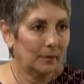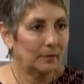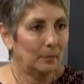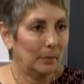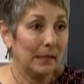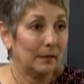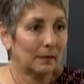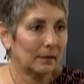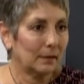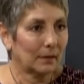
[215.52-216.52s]
beets
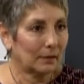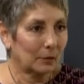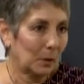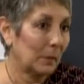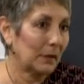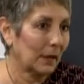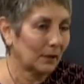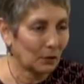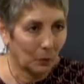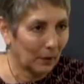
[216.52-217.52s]
instead of sweet
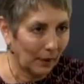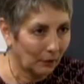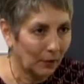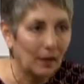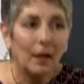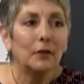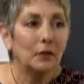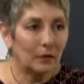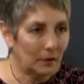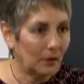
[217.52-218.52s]
potatoes or oh, whatever. No,
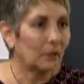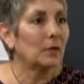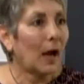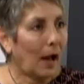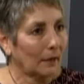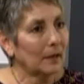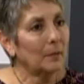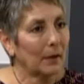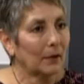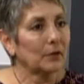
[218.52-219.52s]
right, you, right. You know, holiday
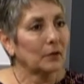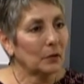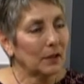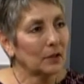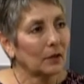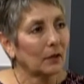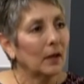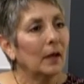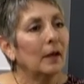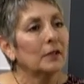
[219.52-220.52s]
meals are traditional.
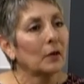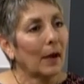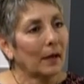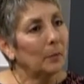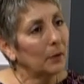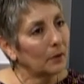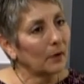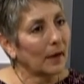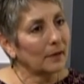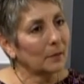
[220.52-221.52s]
So I
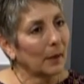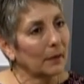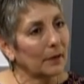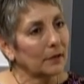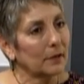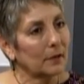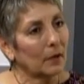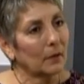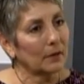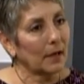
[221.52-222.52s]
computerized my list.
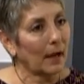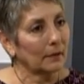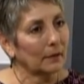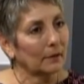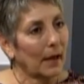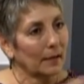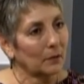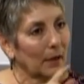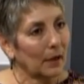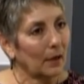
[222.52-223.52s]
So it's got little lines
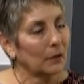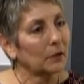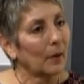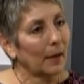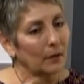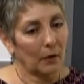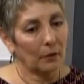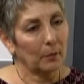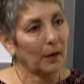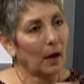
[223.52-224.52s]
where I can go. So I go
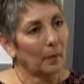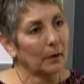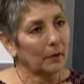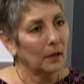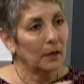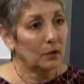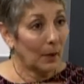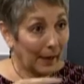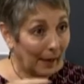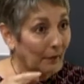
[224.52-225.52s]
through my cupboard. Do
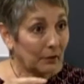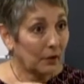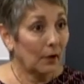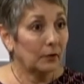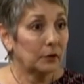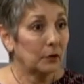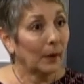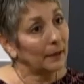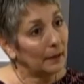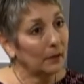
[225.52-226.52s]
I have cloves or do
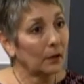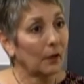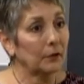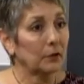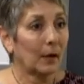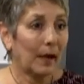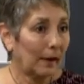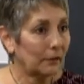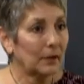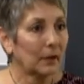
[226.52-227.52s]
I need cloves? Do I
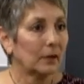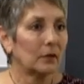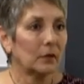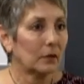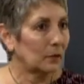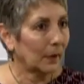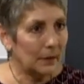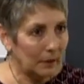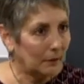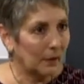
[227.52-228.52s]
have vanilla or do I
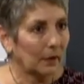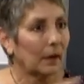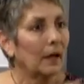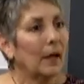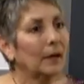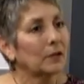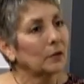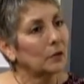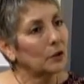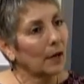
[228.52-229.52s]
need vanilla? So
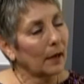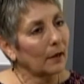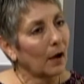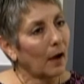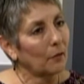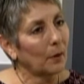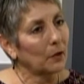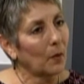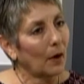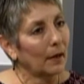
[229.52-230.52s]
you check it off what
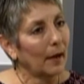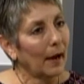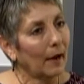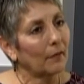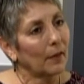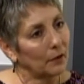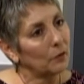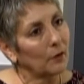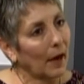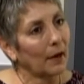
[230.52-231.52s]
you already have, and then
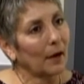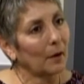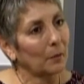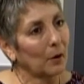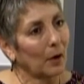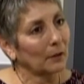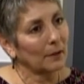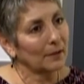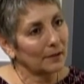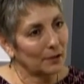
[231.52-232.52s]
you've got a, a
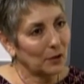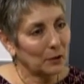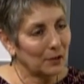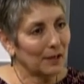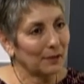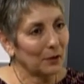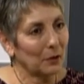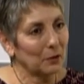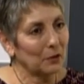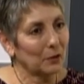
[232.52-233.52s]
list that you take to the
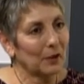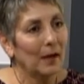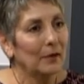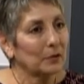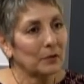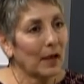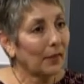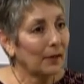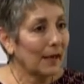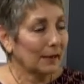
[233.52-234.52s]
grocery store. So
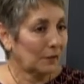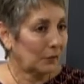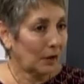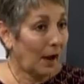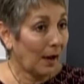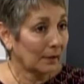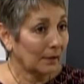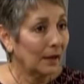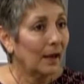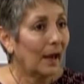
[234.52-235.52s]
nothing gets
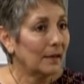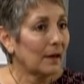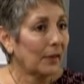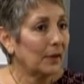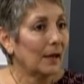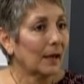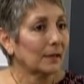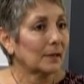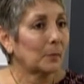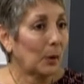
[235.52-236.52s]
forgotten and nothing
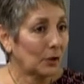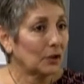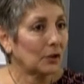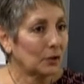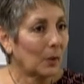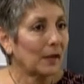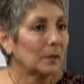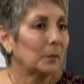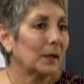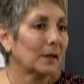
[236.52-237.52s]
gets purchased twice
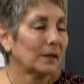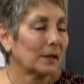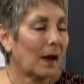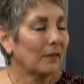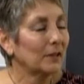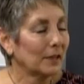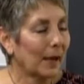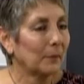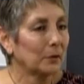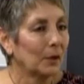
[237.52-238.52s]
mm -hmm. because
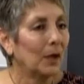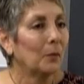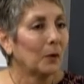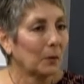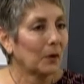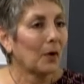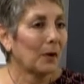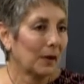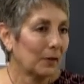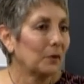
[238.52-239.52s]
oftentimes when we're
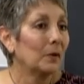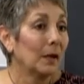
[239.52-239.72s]
going through